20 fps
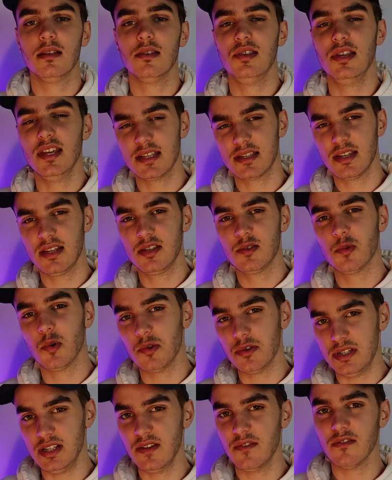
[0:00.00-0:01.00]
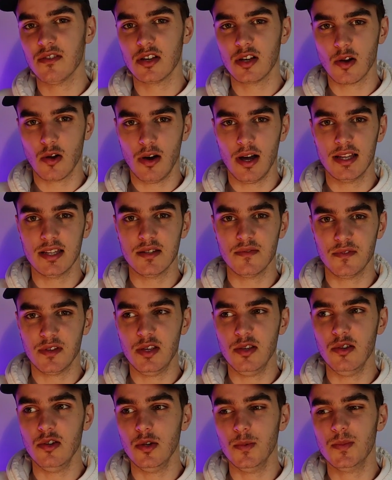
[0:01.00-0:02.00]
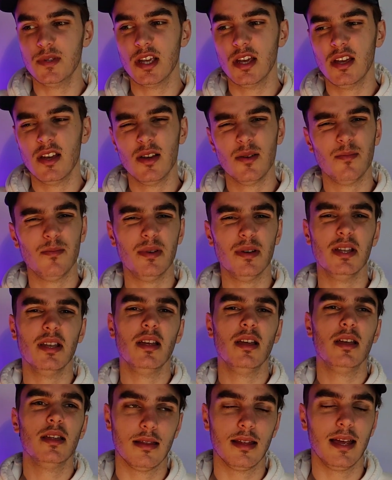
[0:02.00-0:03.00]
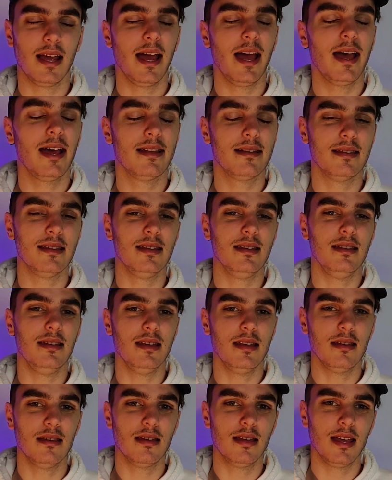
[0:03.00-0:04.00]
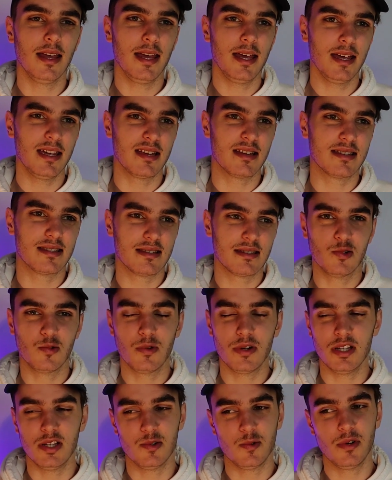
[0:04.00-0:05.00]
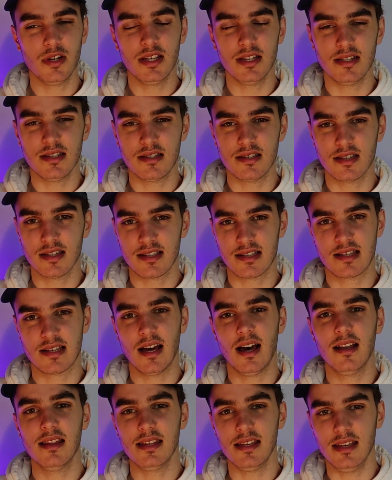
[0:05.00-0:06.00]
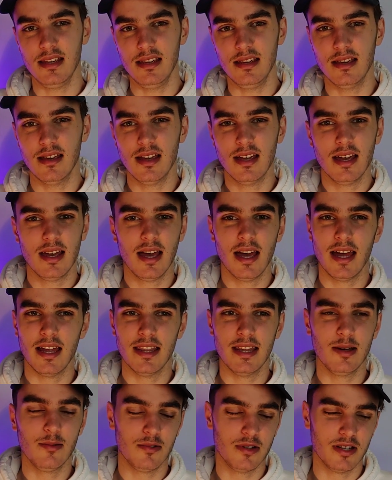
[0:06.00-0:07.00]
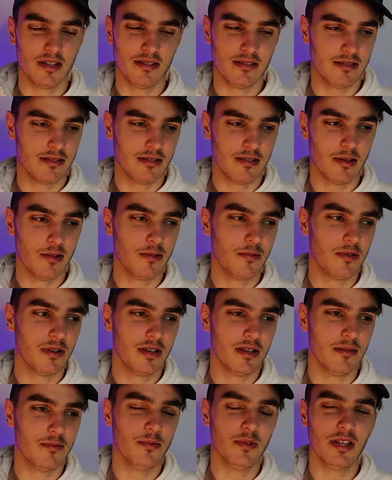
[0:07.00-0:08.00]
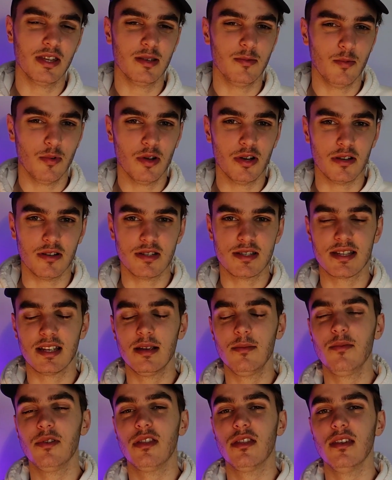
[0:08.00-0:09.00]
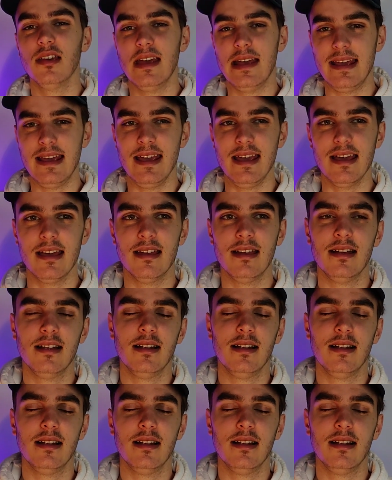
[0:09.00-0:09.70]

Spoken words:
Yes, these are all different kinds of cubes, but they had the X 2020 edition at the start of the year, and that one no one really wanted. Same with the Air.